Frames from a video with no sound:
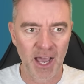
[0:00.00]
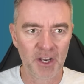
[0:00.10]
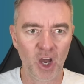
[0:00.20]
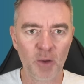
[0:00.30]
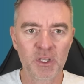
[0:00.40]

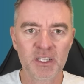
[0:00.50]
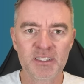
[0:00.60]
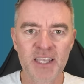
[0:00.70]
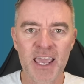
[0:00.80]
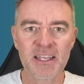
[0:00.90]
And I'm going to
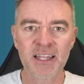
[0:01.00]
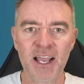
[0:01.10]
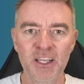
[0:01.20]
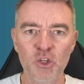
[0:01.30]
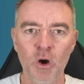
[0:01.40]
take
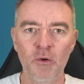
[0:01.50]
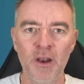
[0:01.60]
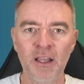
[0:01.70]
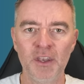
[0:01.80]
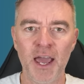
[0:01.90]
that
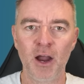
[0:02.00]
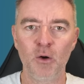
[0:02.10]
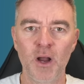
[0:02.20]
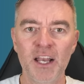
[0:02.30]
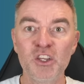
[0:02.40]
URL
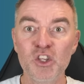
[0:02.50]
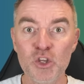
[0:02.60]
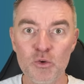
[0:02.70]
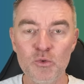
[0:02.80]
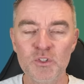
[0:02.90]
now and
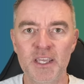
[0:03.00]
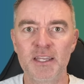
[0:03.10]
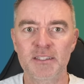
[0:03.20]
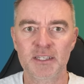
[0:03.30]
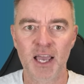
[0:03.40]
use
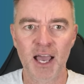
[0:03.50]
it